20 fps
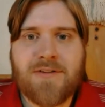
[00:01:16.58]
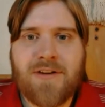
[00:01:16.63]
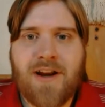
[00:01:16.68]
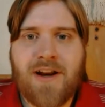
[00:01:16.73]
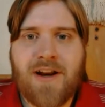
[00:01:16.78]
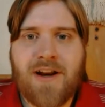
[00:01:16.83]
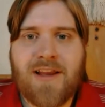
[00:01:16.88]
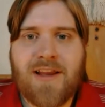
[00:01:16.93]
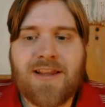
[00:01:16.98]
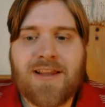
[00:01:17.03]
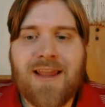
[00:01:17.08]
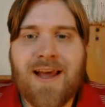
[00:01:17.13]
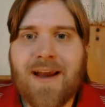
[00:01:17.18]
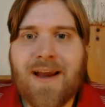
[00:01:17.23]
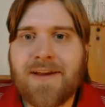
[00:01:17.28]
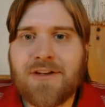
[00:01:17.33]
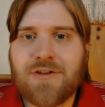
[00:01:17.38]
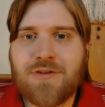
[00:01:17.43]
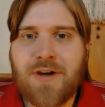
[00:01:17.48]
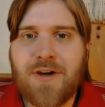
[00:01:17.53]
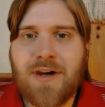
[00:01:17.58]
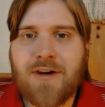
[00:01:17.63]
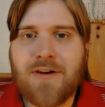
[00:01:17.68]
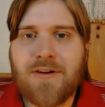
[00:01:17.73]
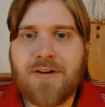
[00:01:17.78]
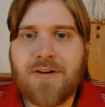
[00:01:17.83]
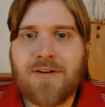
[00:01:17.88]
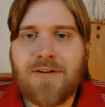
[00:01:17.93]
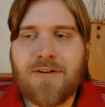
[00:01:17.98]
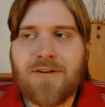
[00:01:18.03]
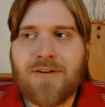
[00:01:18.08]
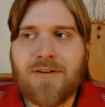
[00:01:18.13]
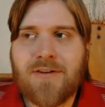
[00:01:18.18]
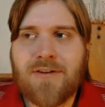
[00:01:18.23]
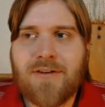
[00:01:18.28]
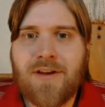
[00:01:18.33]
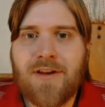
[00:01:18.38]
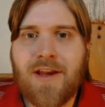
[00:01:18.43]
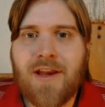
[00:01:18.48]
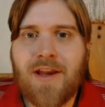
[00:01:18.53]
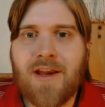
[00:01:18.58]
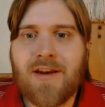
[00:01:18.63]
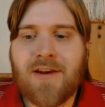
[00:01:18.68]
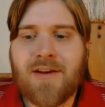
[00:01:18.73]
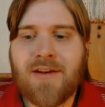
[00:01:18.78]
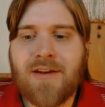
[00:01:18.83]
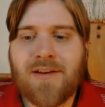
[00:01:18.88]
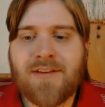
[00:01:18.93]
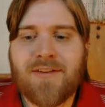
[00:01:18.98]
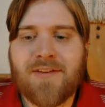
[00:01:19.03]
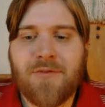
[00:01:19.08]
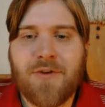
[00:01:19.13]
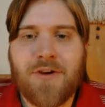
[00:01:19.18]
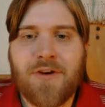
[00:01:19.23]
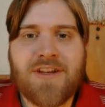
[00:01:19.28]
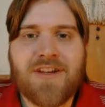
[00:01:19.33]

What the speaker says: kind of like a lion trainer. And except for he